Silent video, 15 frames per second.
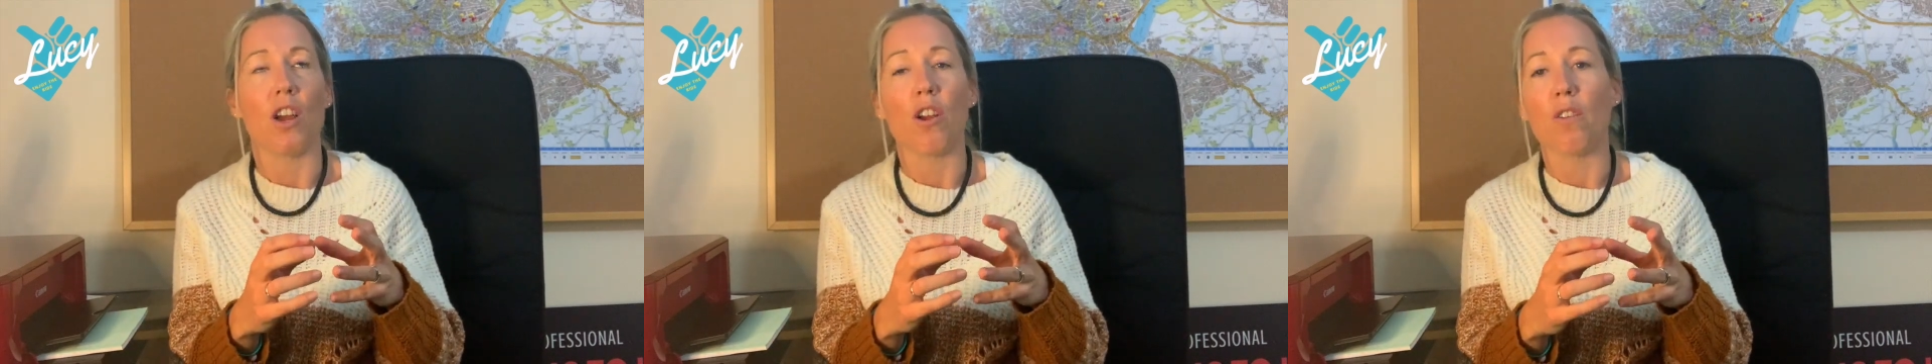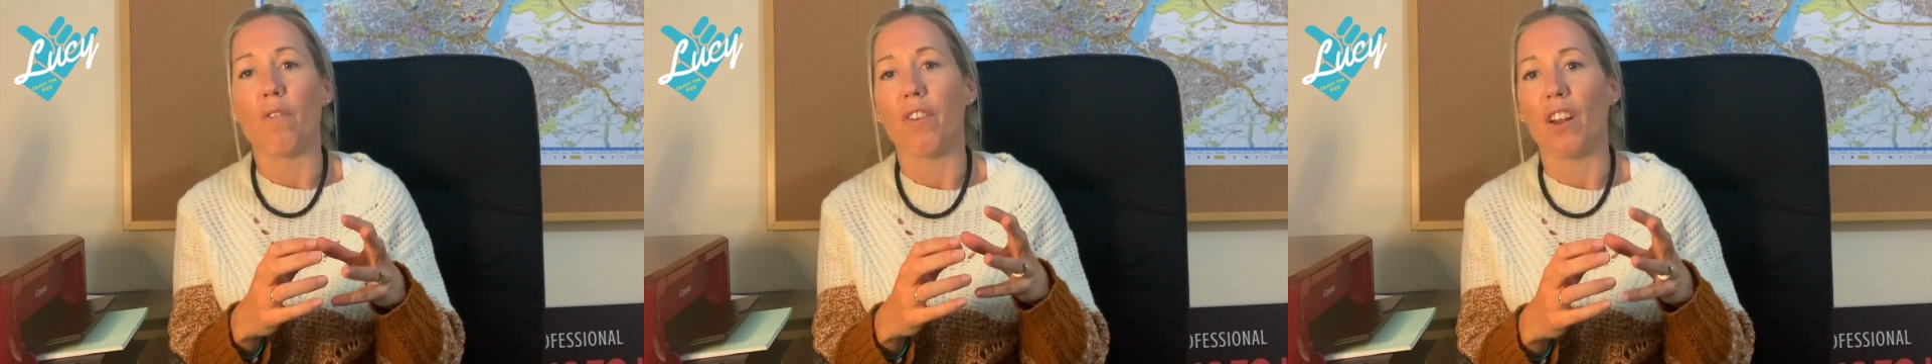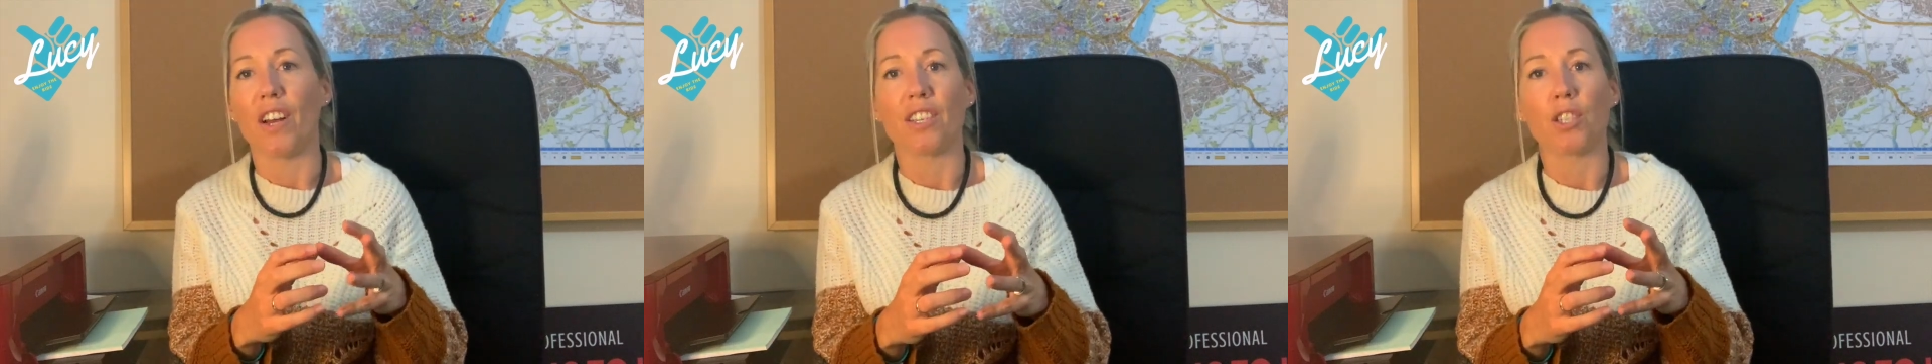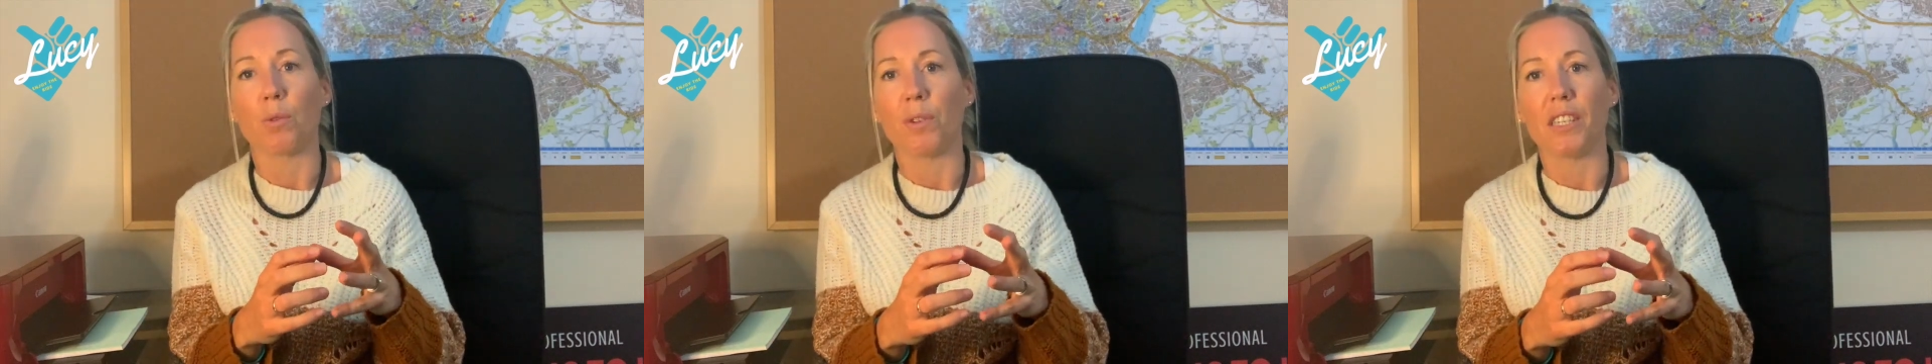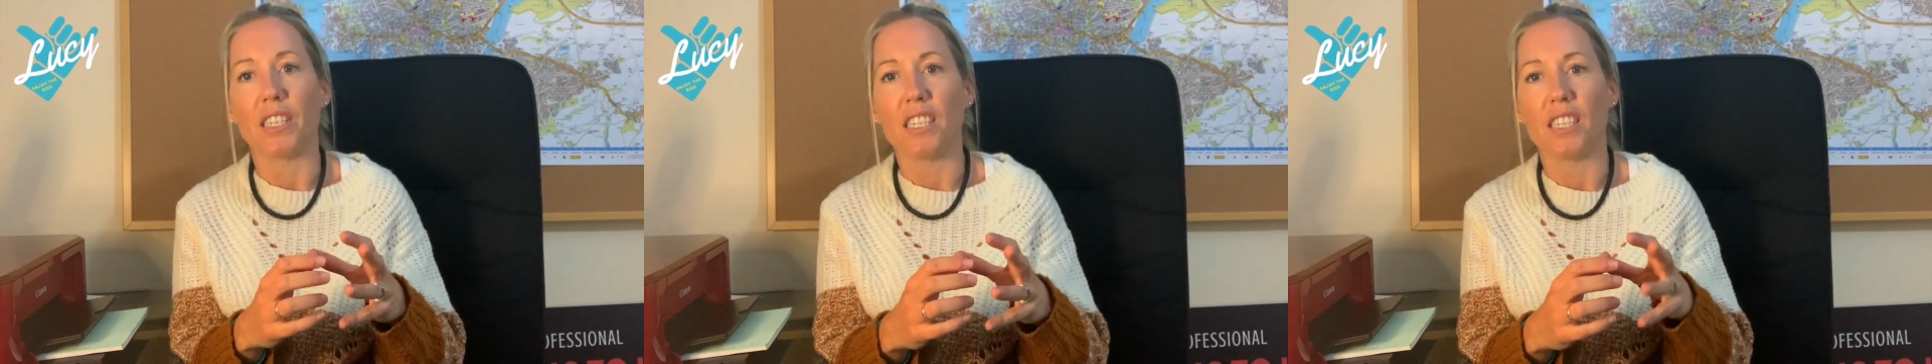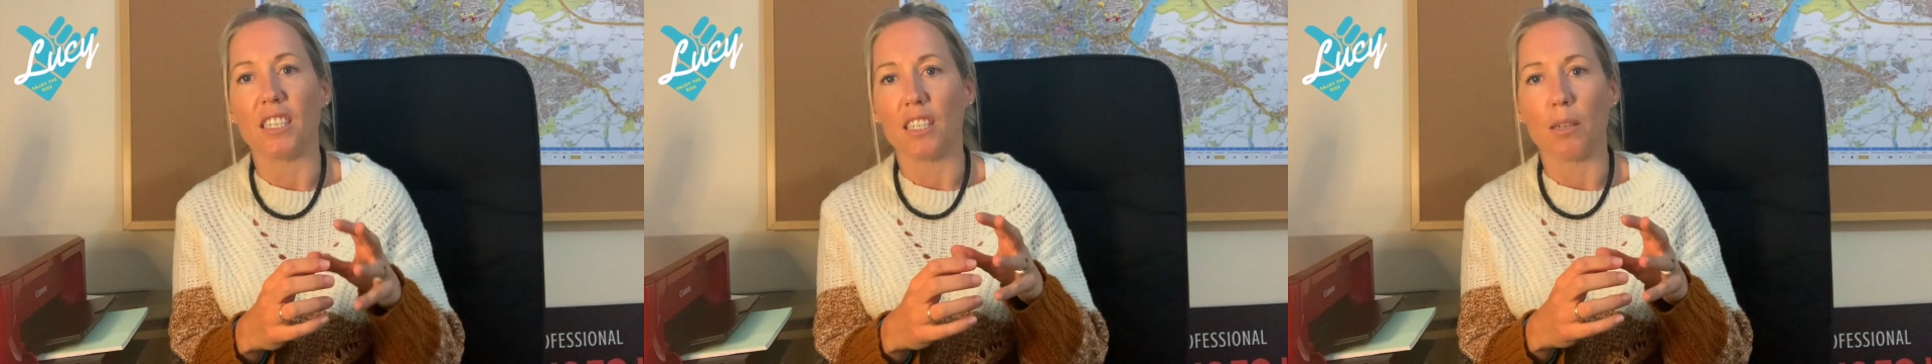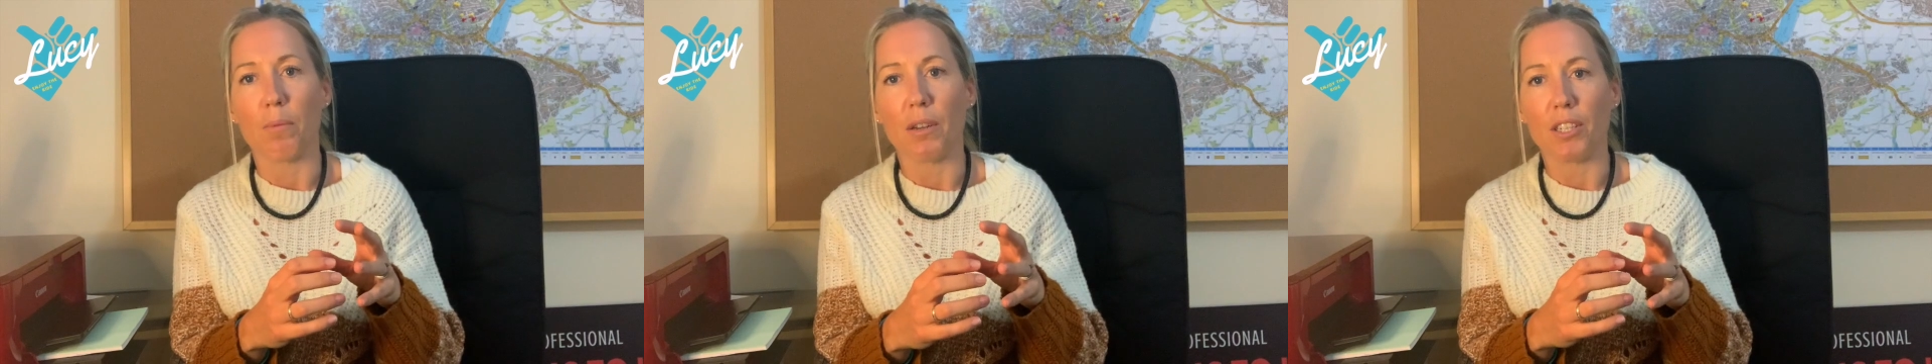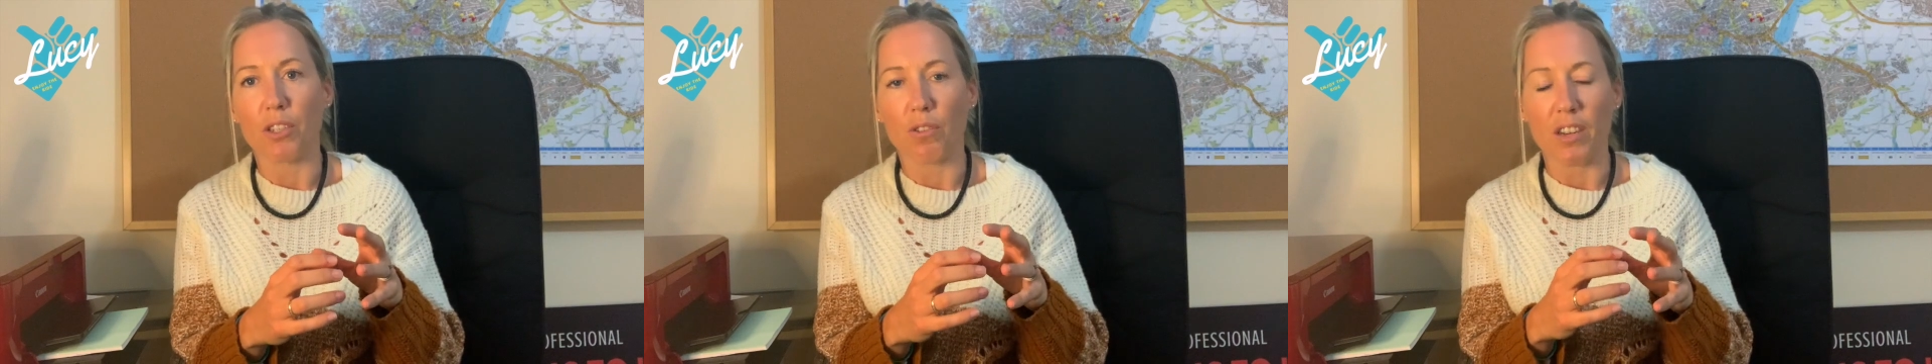over the last 20 years in the
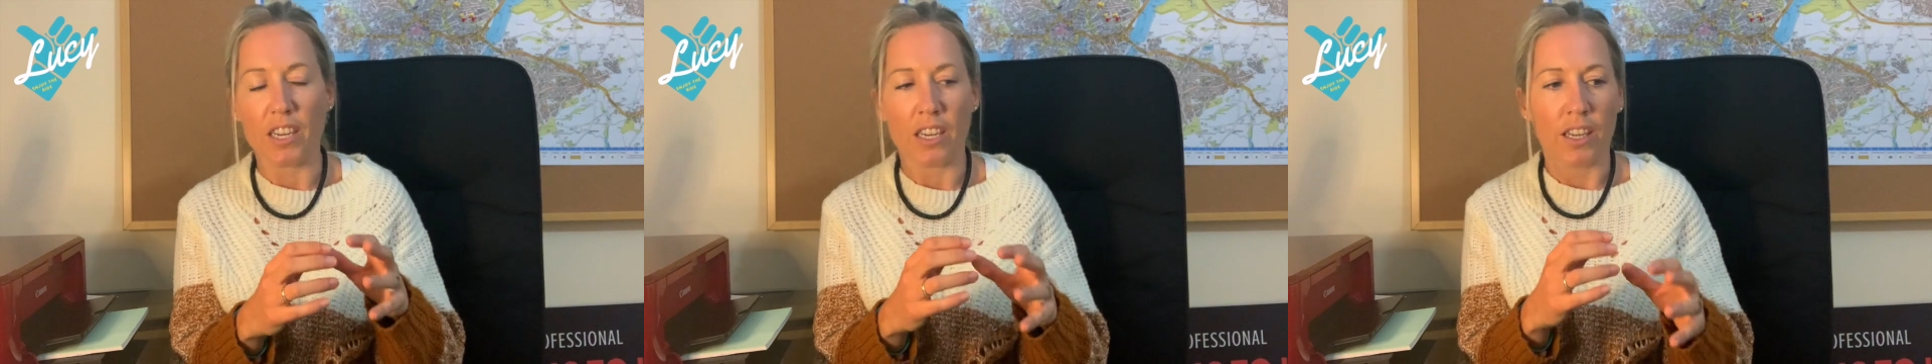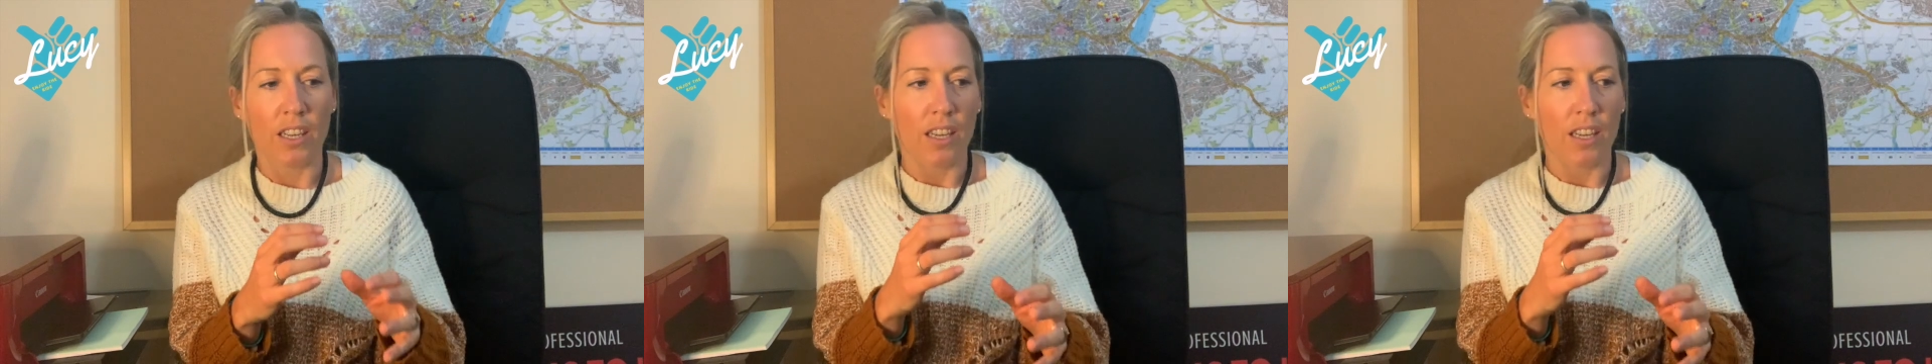military.